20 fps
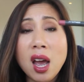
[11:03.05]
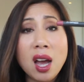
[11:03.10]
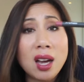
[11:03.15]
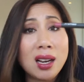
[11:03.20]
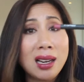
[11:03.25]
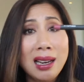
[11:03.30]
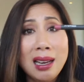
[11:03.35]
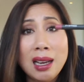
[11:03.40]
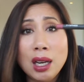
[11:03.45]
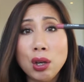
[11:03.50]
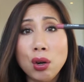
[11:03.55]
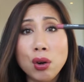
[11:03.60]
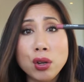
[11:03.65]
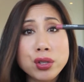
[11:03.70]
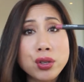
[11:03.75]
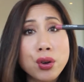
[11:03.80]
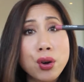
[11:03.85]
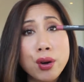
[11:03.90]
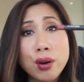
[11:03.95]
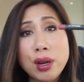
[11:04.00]
a clear
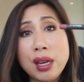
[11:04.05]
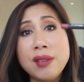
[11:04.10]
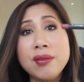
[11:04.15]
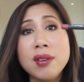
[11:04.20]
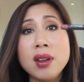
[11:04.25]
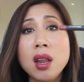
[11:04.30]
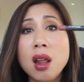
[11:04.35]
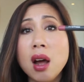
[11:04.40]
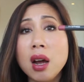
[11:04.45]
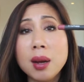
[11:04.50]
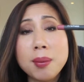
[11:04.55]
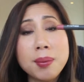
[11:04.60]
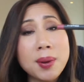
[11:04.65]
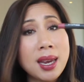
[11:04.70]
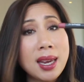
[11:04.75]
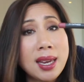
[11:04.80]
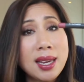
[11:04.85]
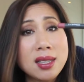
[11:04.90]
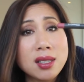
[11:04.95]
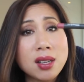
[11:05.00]
gloss or even like a
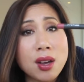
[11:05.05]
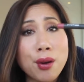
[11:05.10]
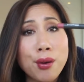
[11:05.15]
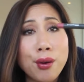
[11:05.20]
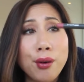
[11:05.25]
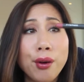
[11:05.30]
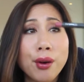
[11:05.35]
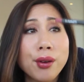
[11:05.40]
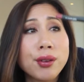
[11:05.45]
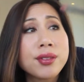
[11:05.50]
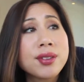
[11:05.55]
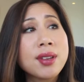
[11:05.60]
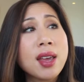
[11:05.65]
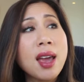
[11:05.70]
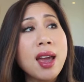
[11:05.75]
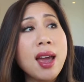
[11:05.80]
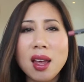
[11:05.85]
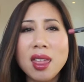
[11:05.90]
pinky tone gloss.